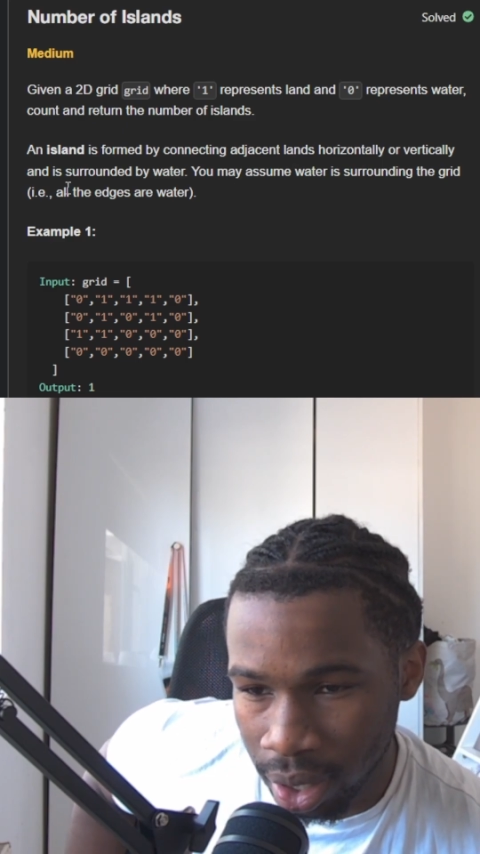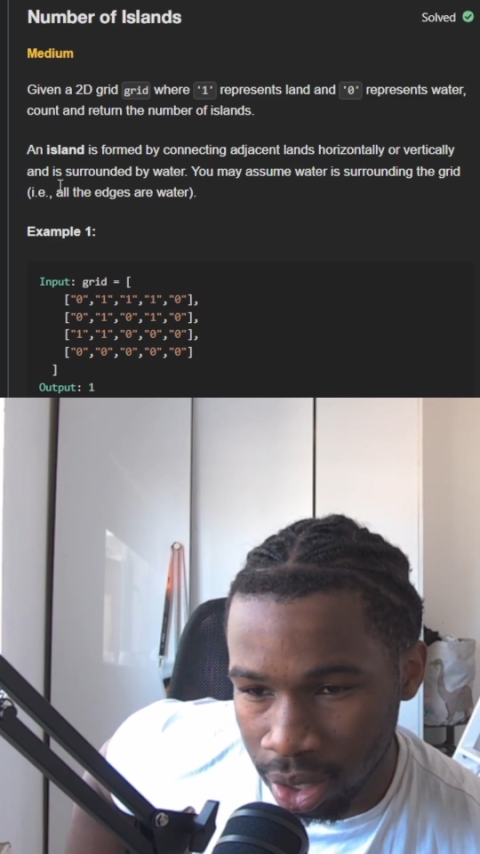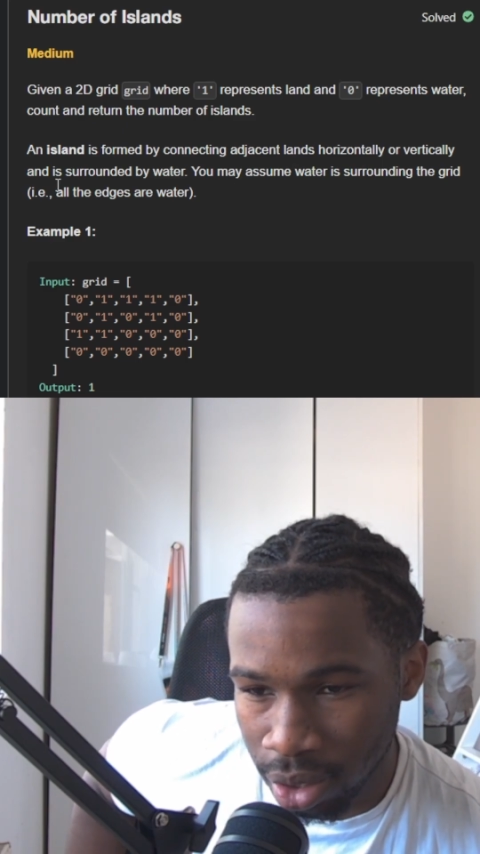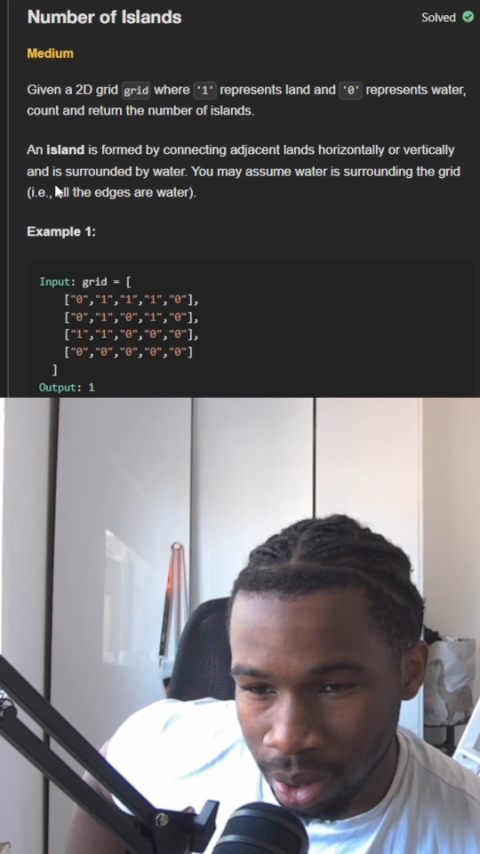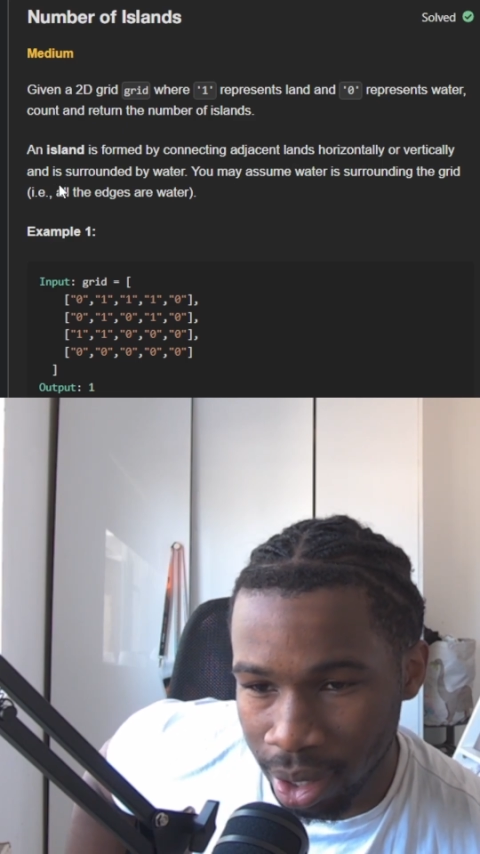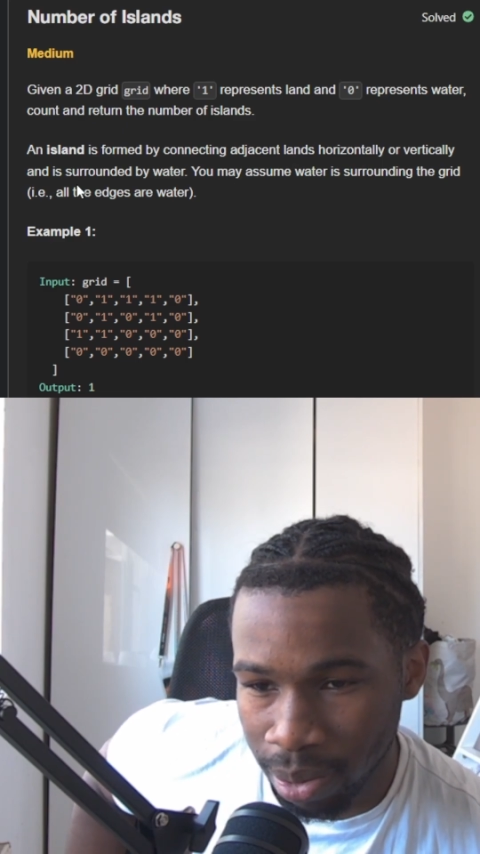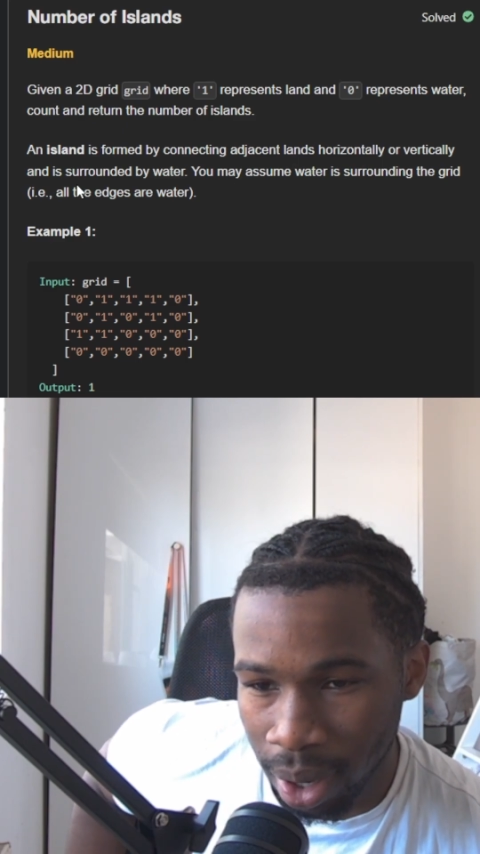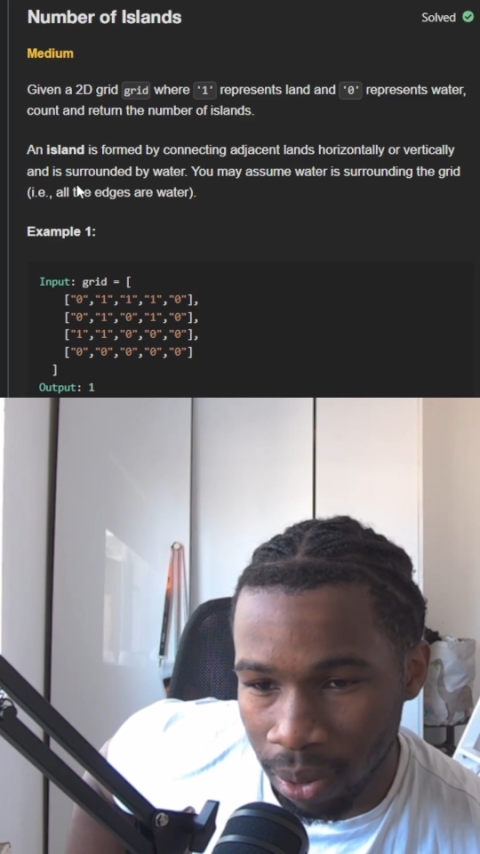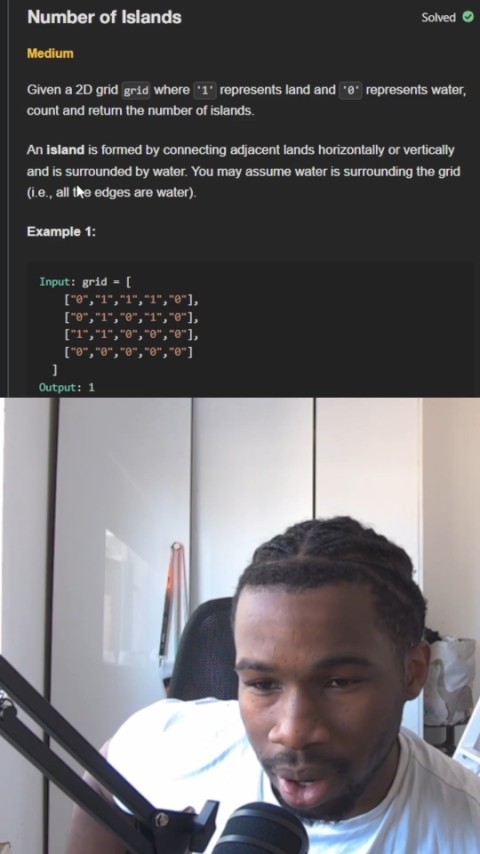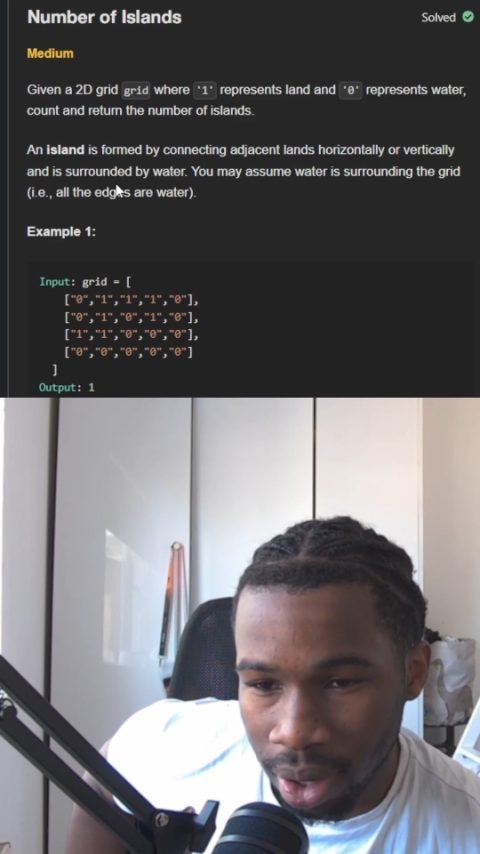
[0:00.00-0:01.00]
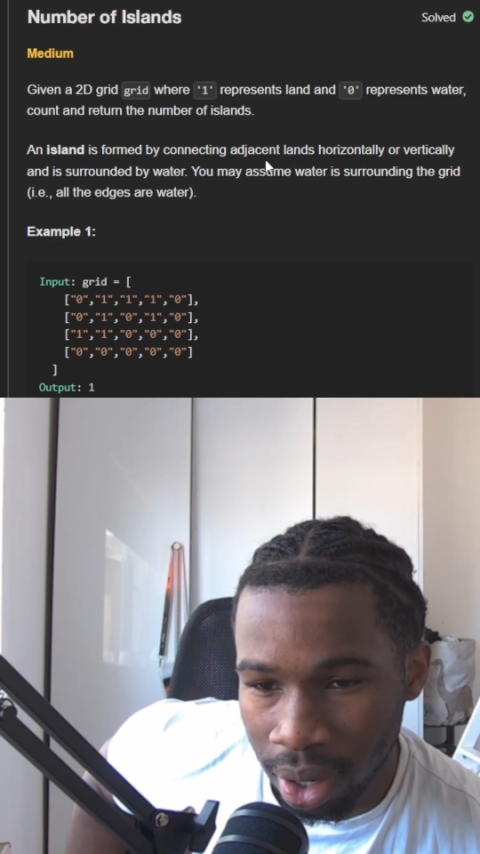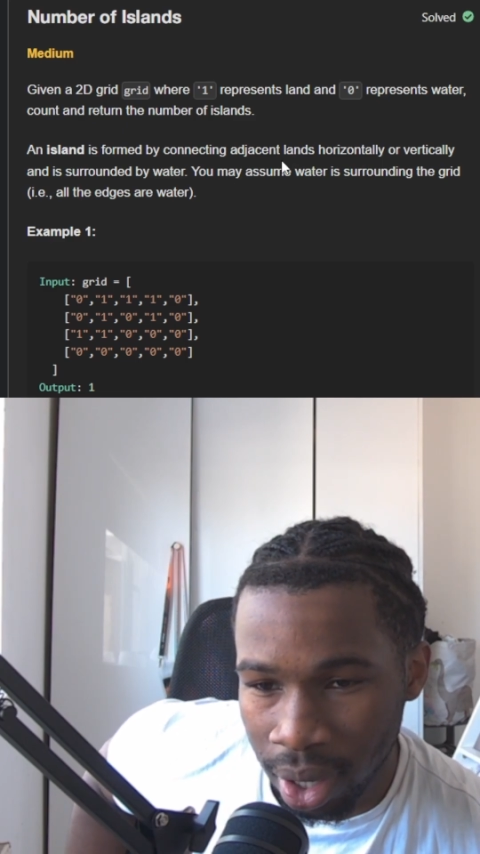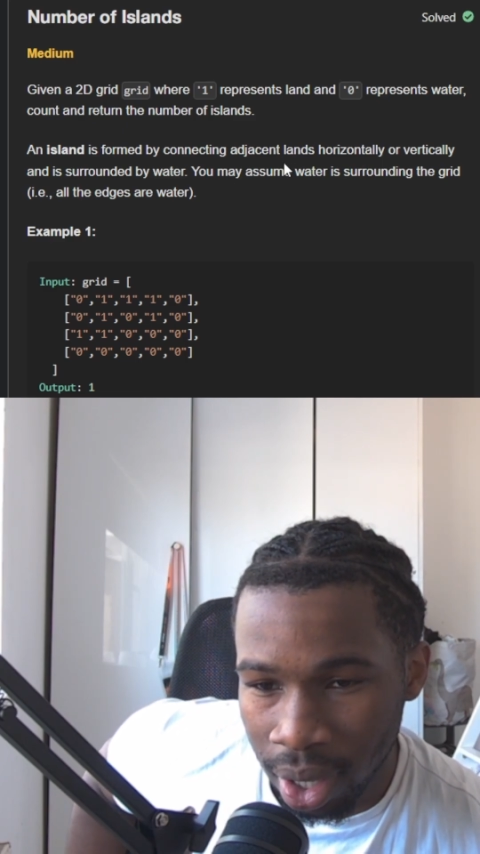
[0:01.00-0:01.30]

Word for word: and is surrounded by water.